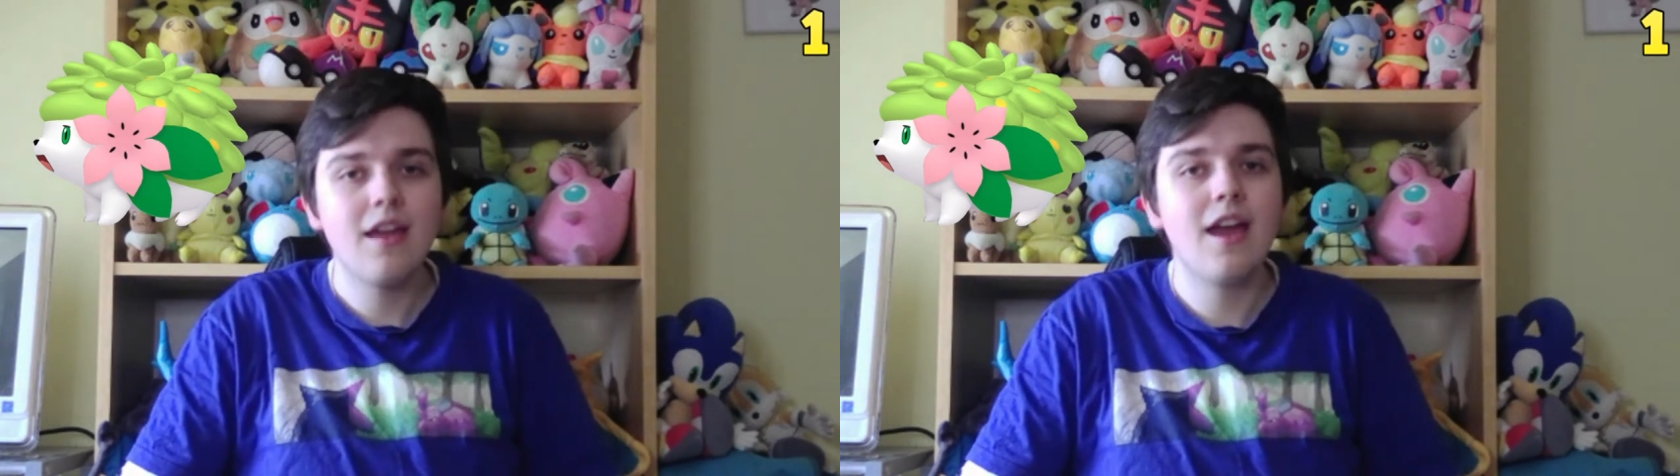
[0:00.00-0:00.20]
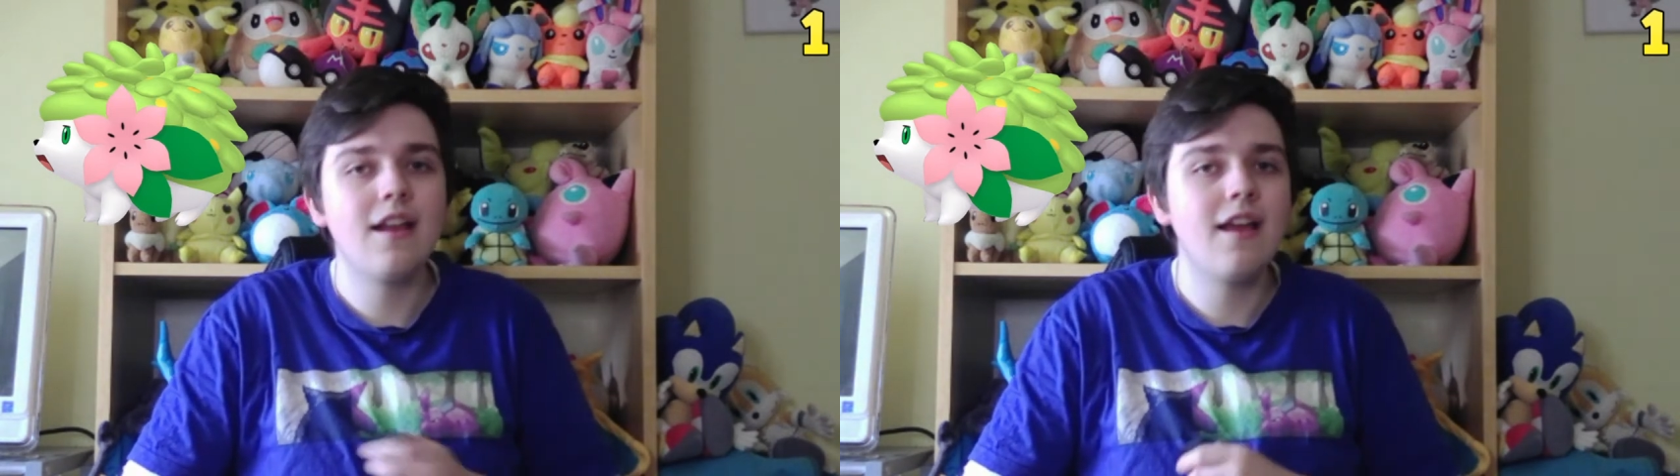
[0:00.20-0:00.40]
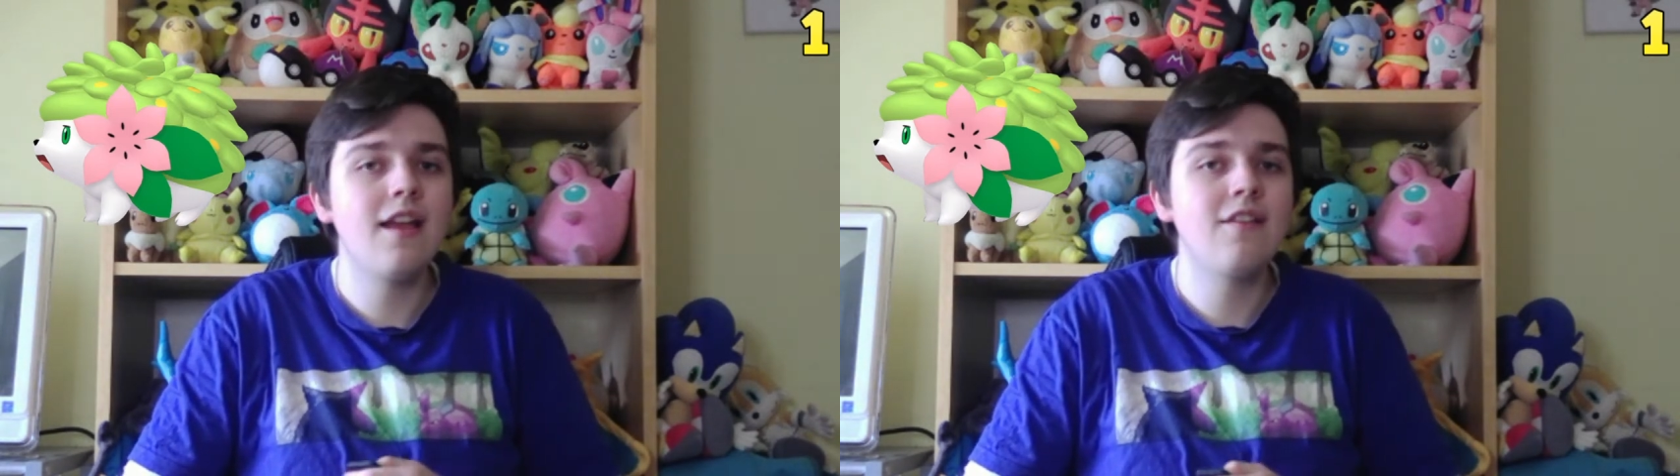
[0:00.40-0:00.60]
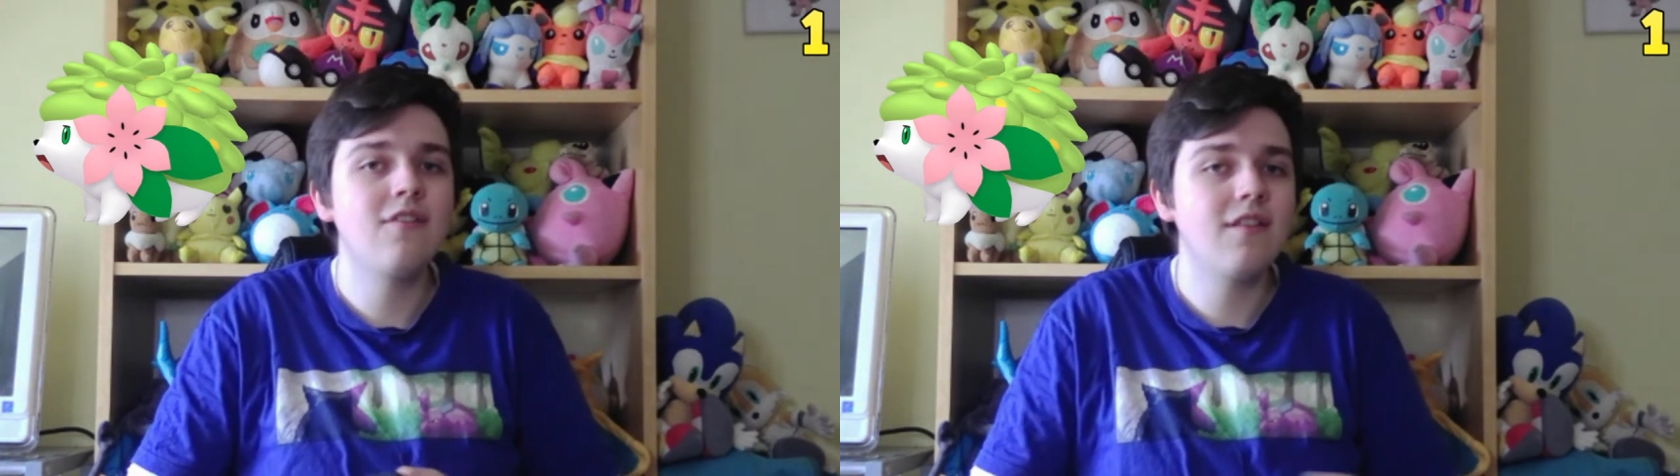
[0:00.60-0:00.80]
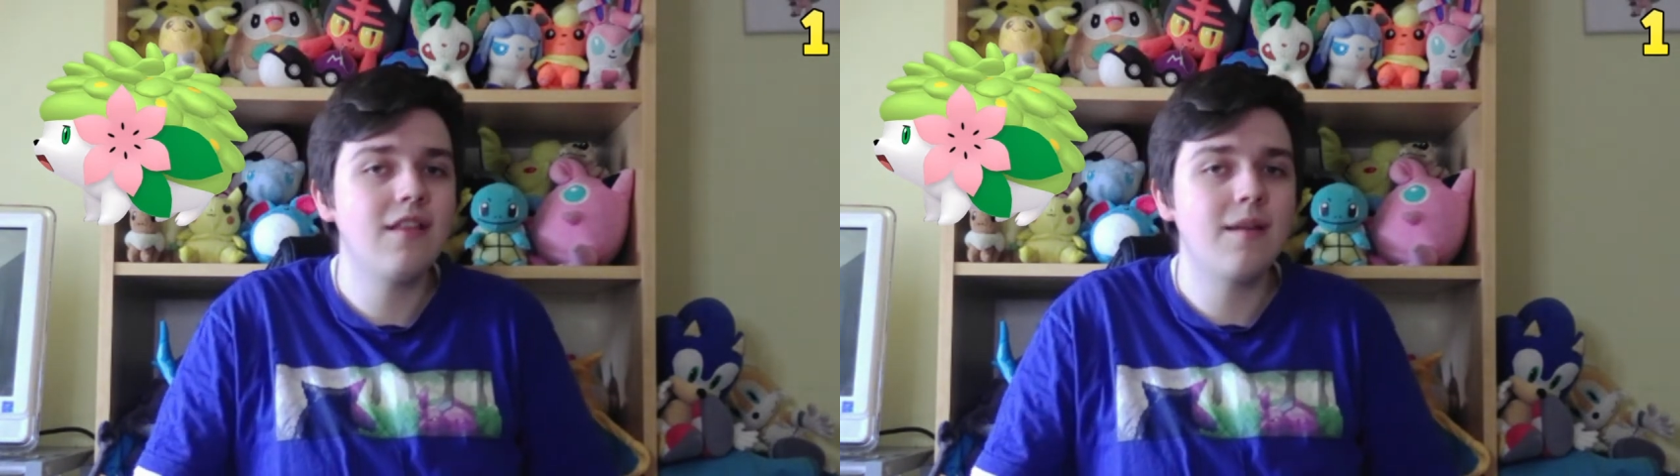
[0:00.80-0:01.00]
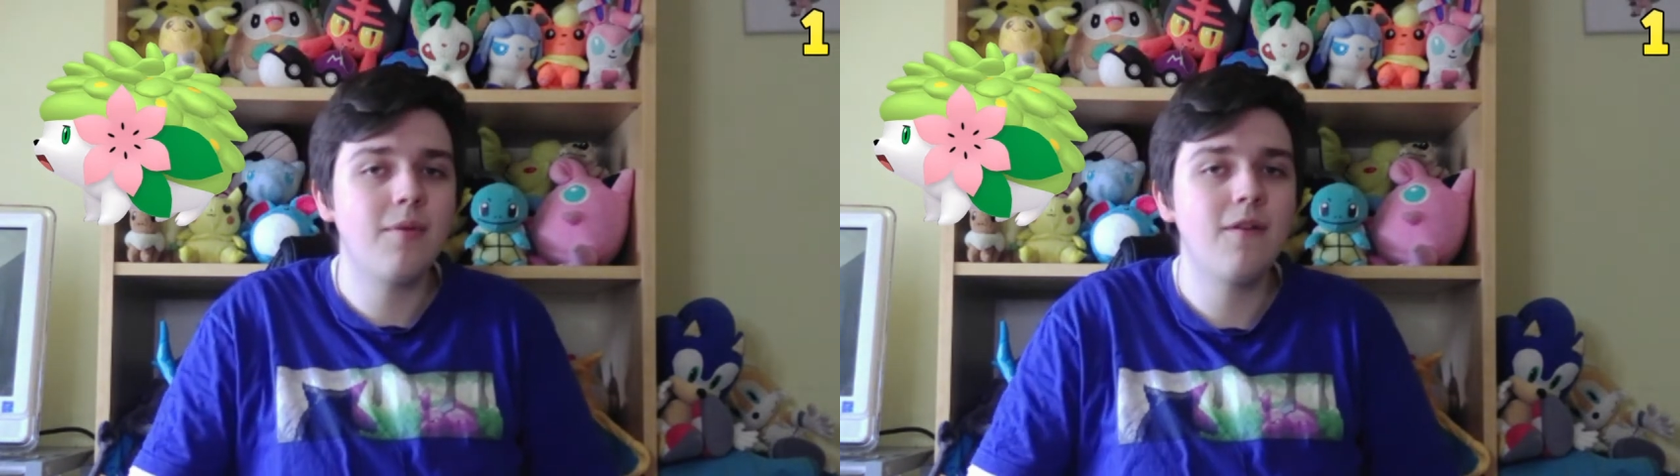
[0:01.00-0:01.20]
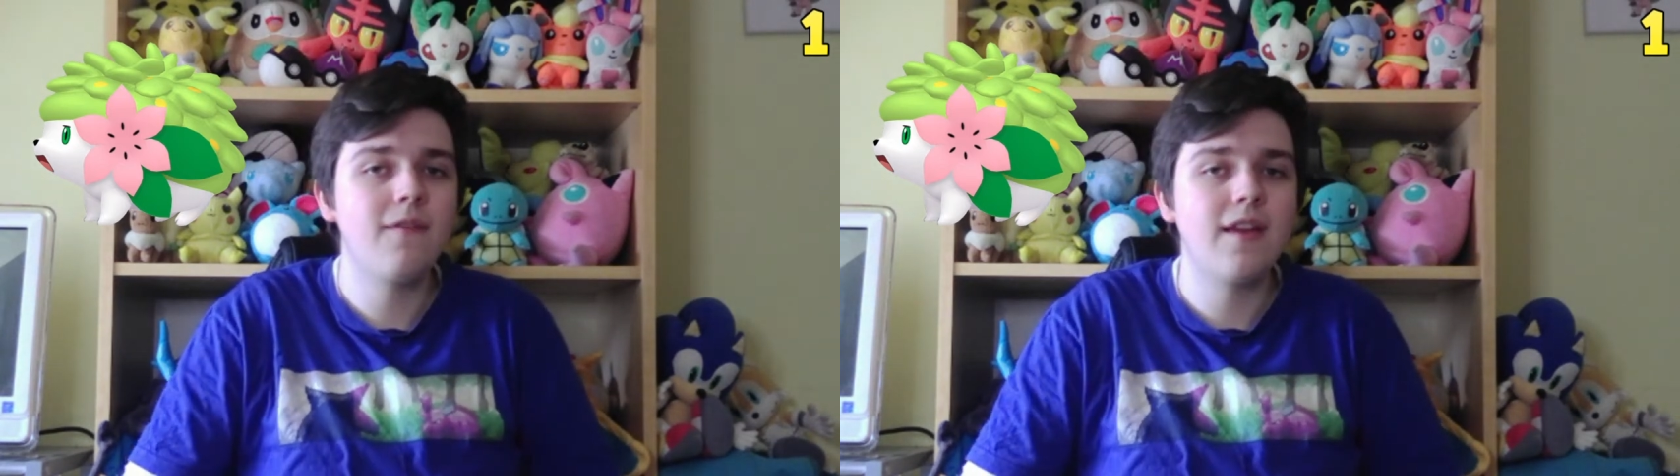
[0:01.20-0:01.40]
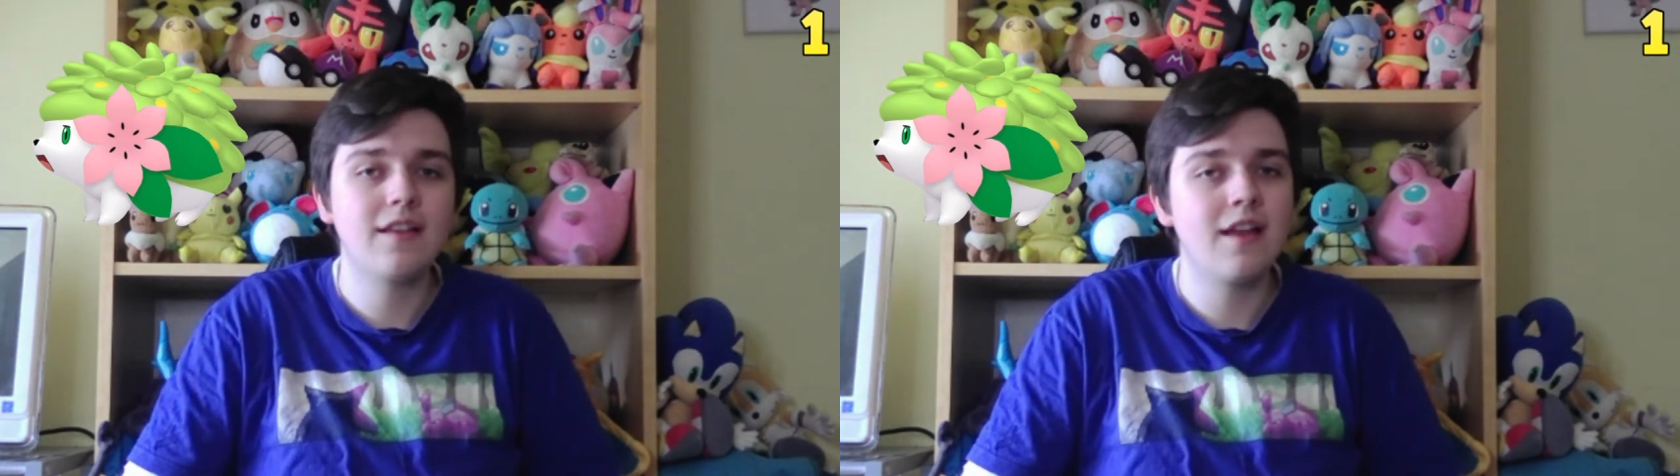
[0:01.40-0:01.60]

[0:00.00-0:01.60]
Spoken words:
and it's just perfect.